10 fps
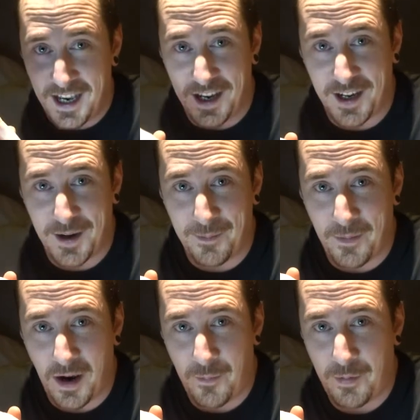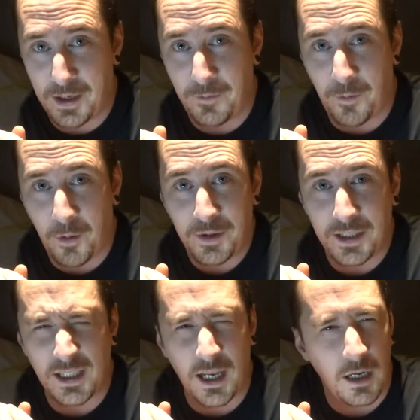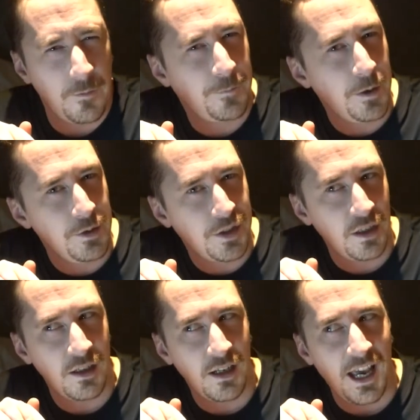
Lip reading: I bring you forward, this is kind of future